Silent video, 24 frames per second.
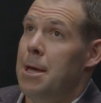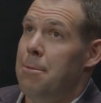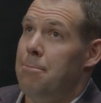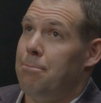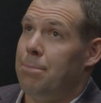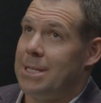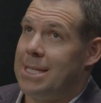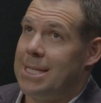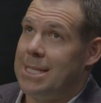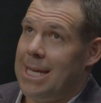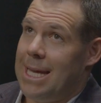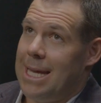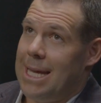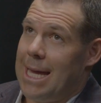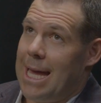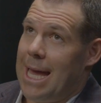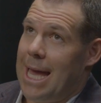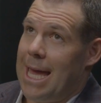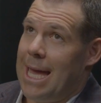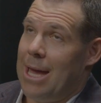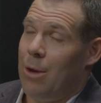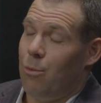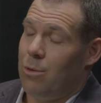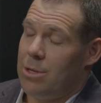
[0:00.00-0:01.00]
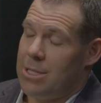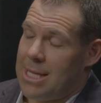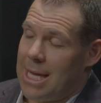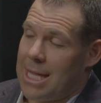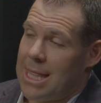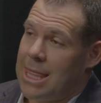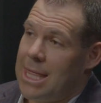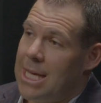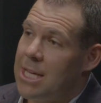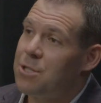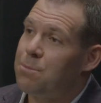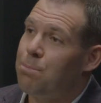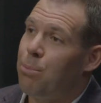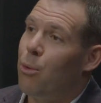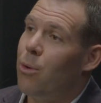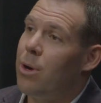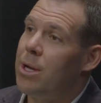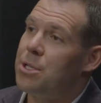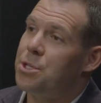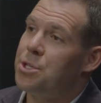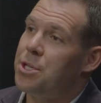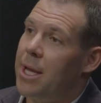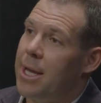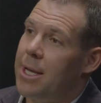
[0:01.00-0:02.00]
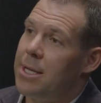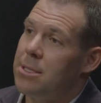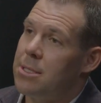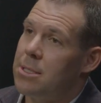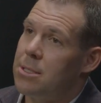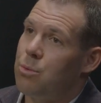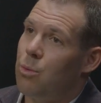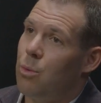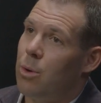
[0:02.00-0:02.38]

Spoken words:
But see, it was at this point, Chase,